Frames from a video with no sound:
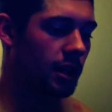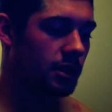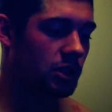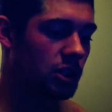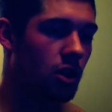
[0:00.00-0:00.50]

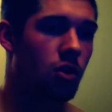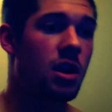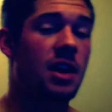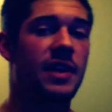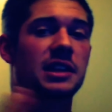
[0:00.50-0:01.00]
So
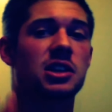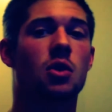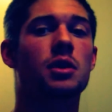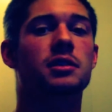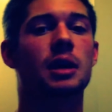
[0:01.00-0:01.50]
that's the
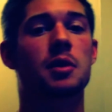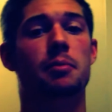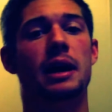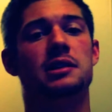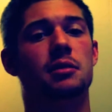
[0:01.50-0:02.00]
only time your
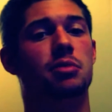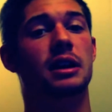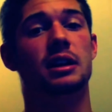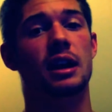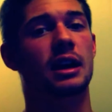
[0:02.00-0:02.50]
bicep
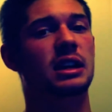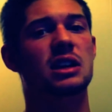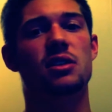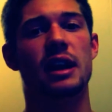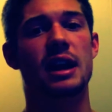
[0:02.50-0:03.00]
brachii,
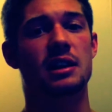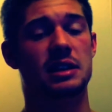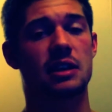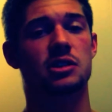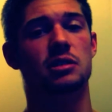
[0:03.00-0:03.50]
either head, is
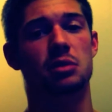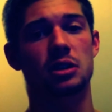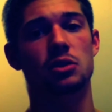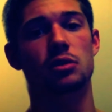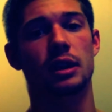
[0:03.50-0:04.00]
actually being
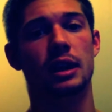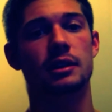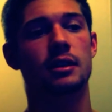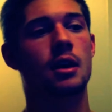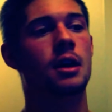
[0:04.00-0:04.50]
utilized.